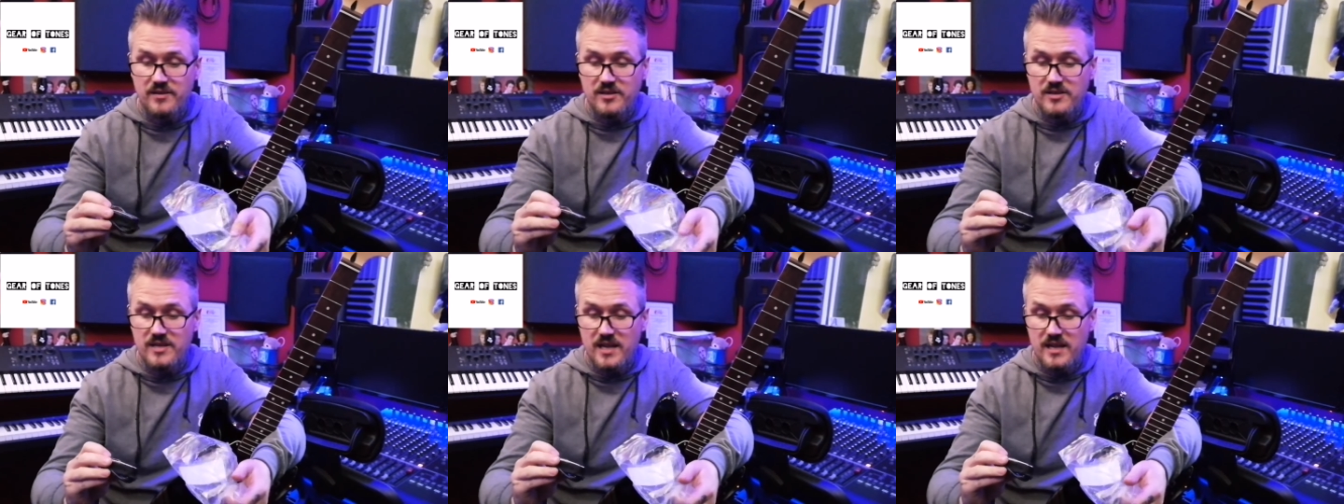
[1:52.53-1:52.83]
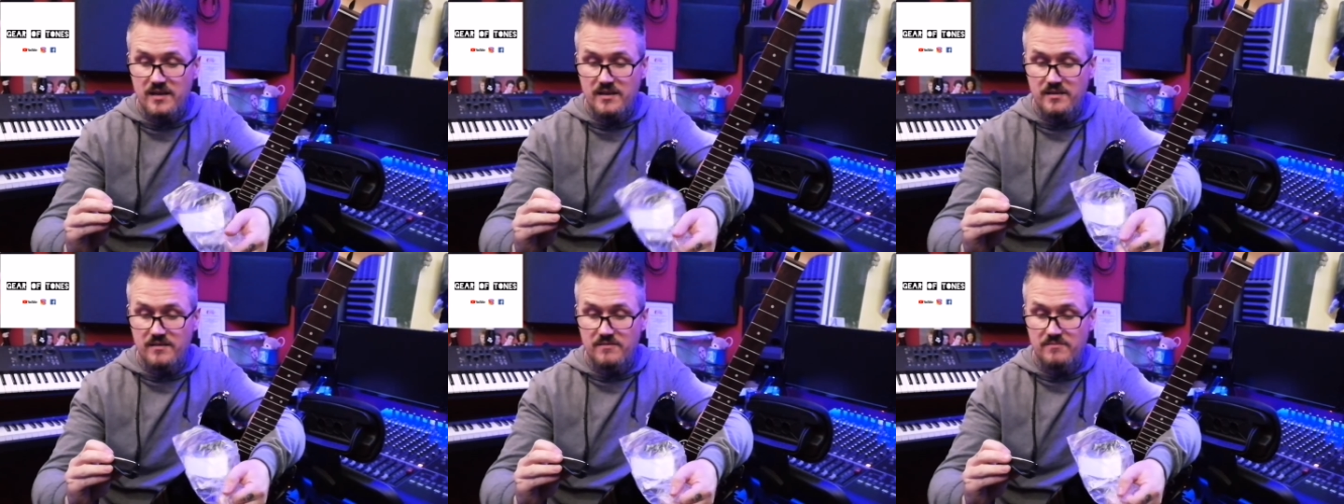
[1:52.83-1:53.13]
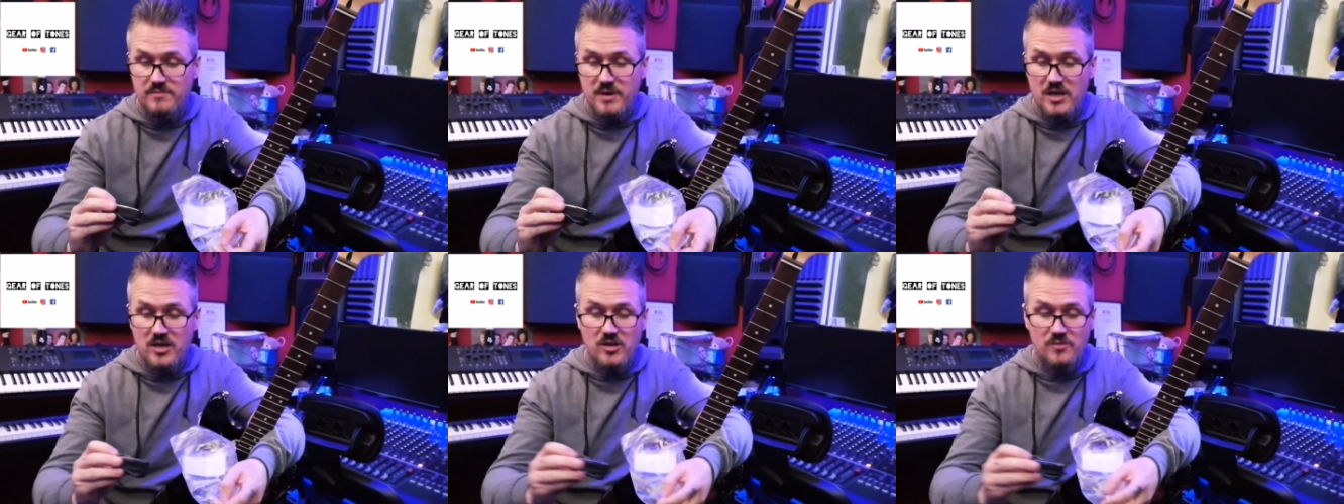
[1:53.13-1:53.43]
the neck
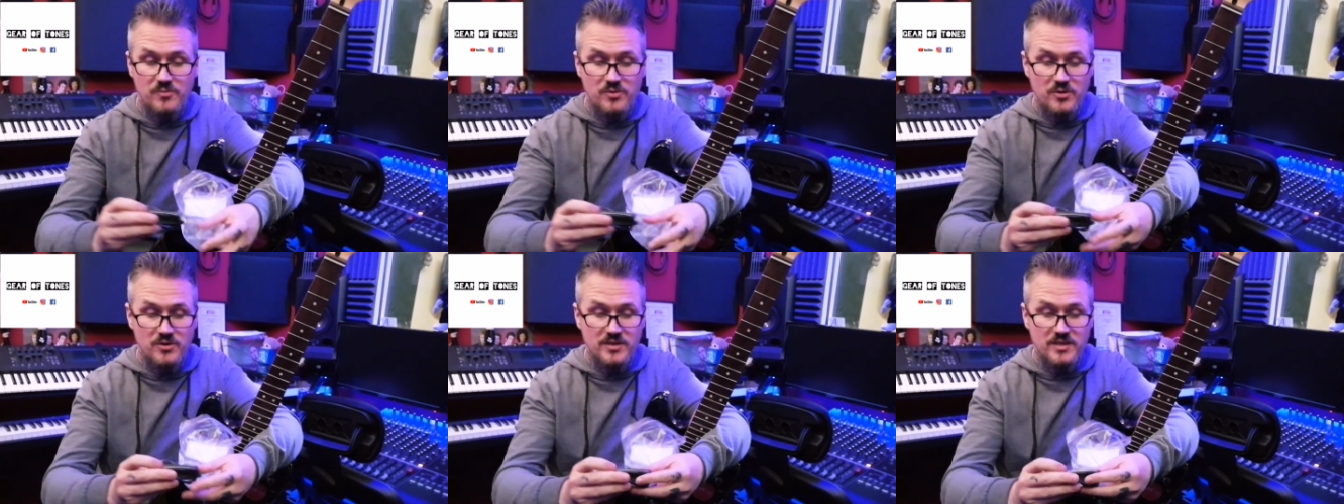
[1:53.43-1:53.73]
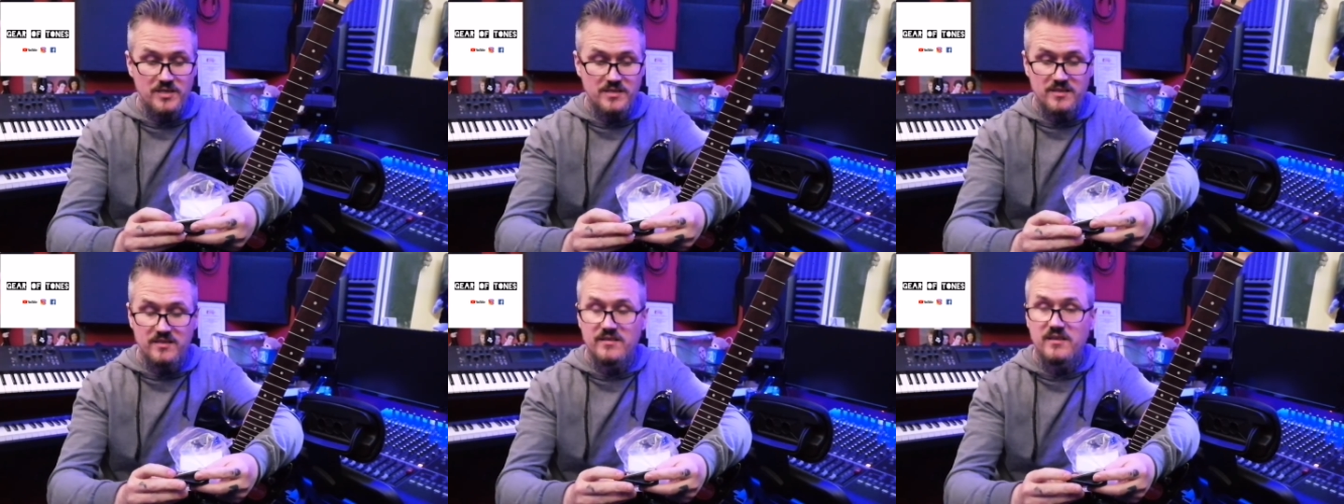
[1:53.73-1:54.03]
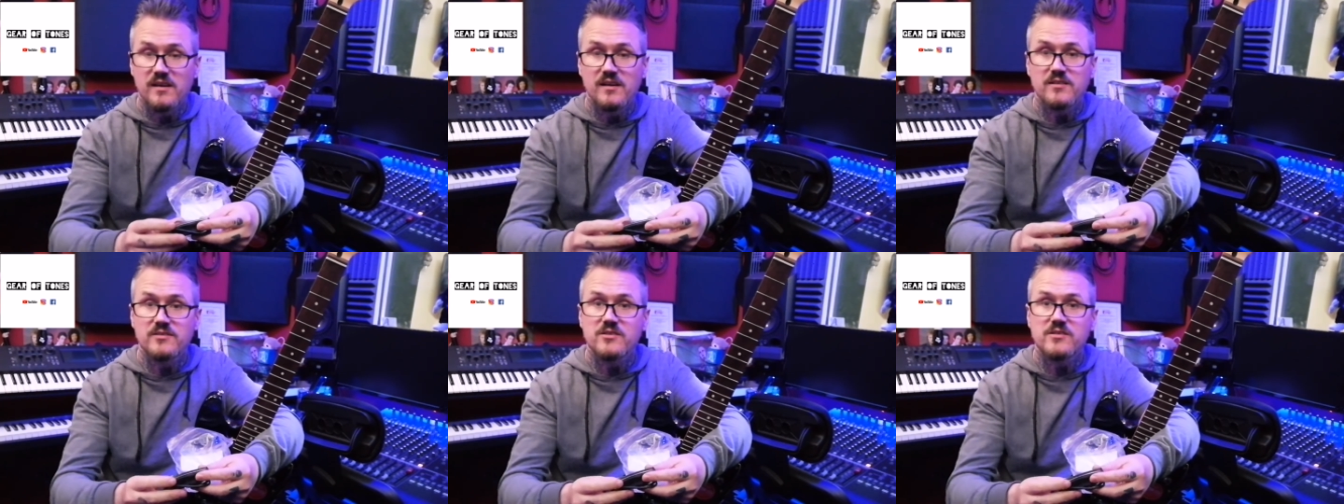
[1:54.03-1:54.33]
pickup on these
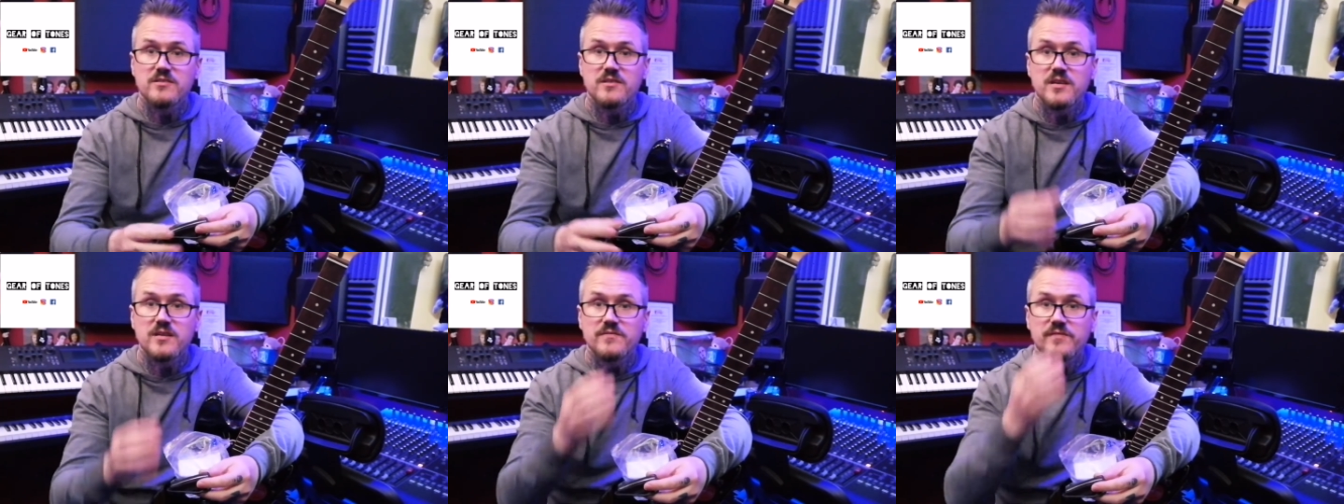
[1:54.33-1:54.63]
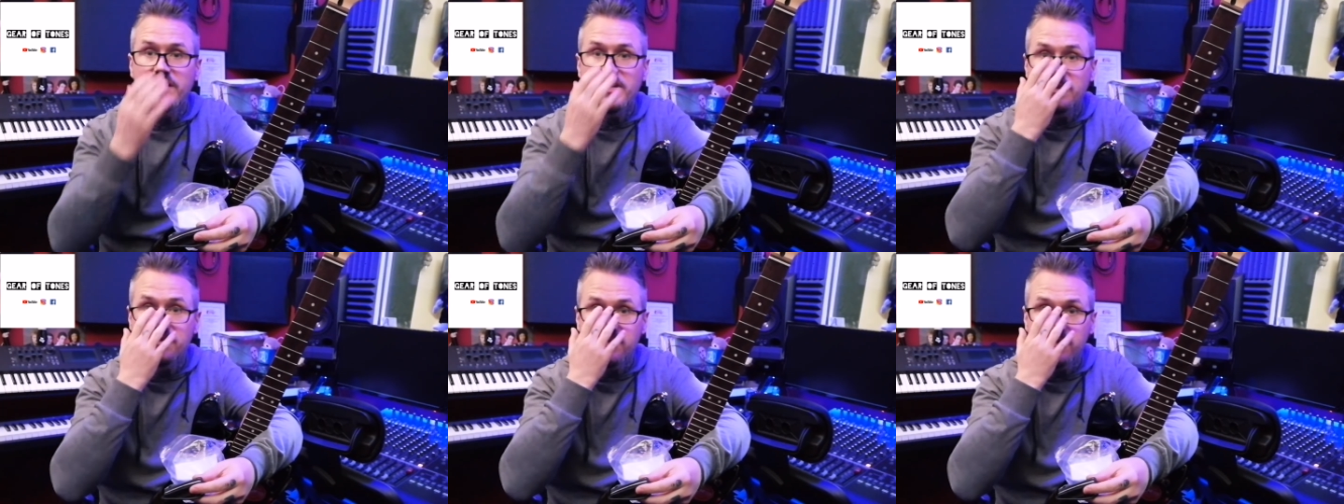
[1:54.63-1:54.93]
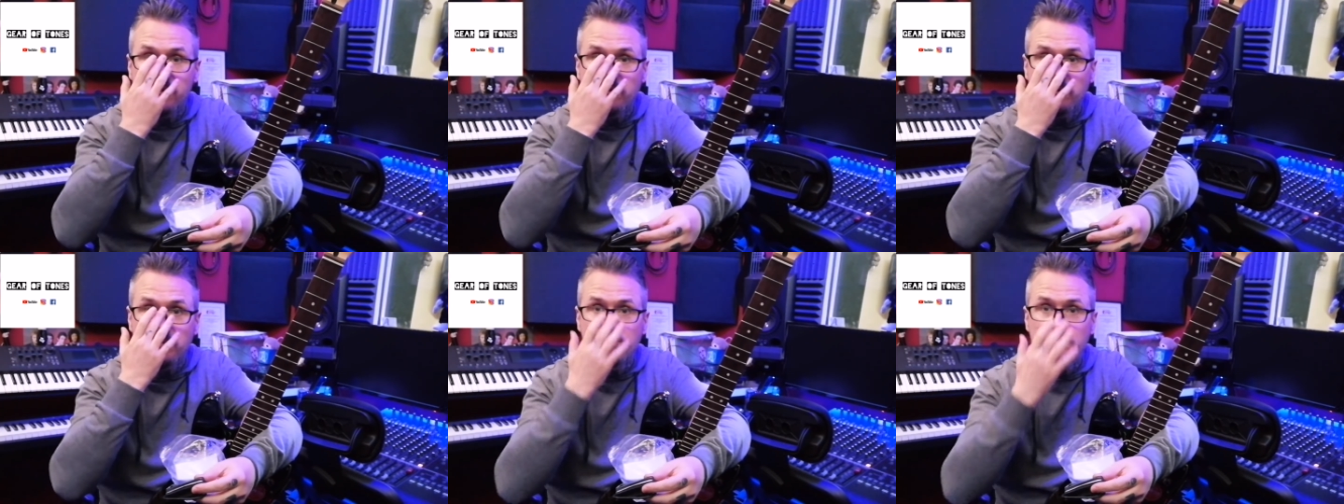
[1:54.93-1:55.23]
guitars is, is very
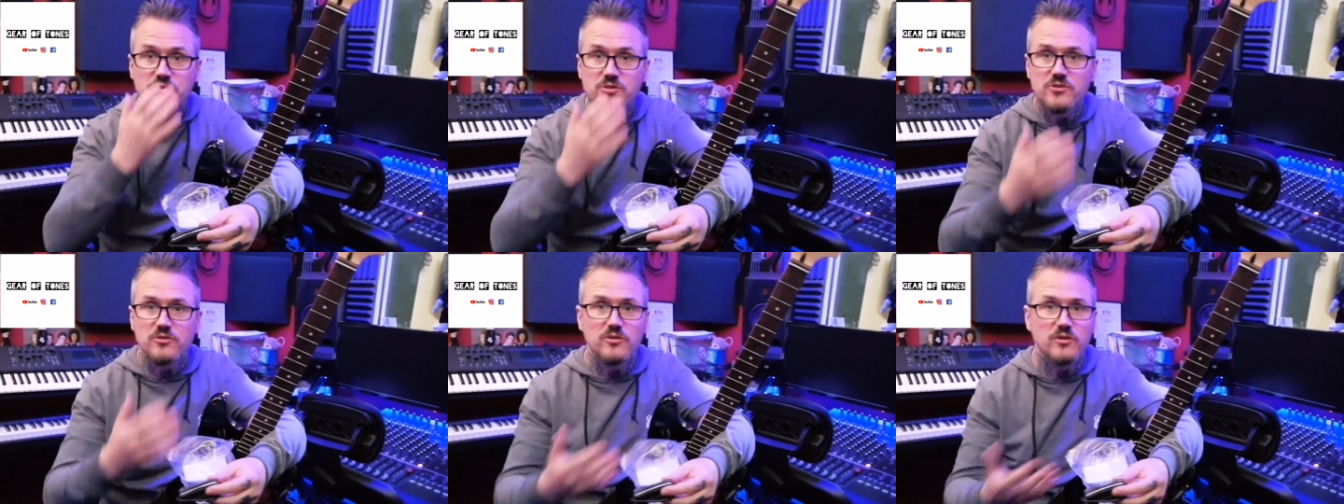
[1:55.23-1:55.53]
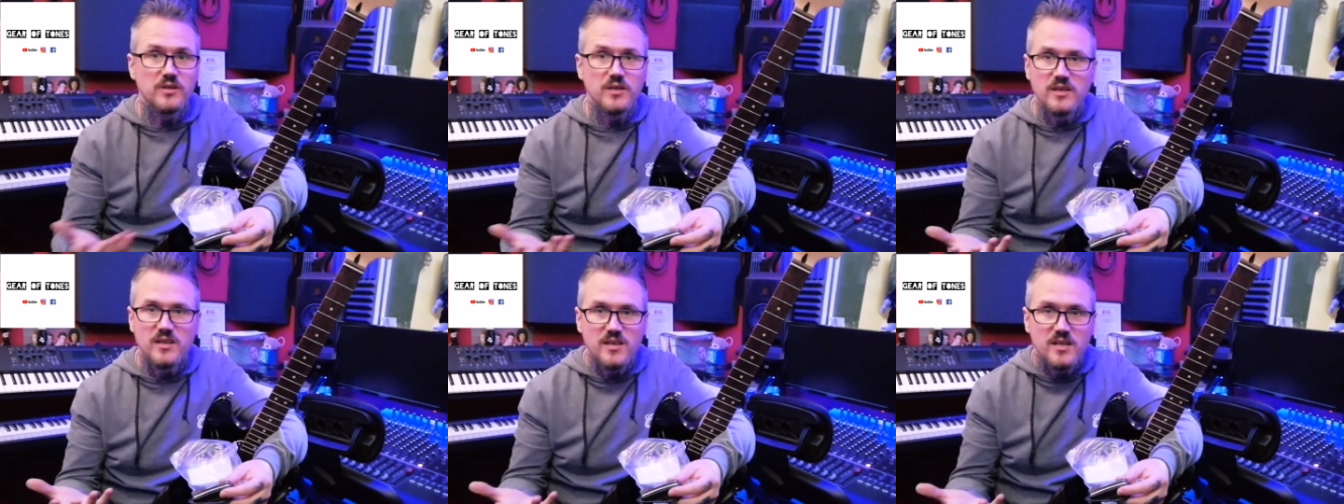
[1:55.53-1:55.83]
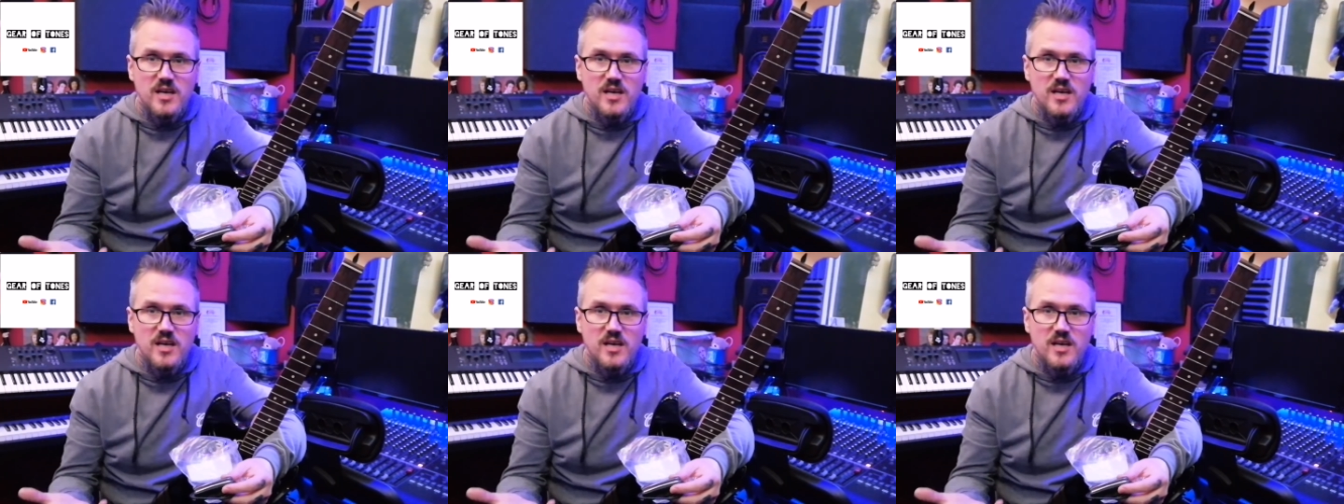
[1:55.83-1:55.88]
seldom so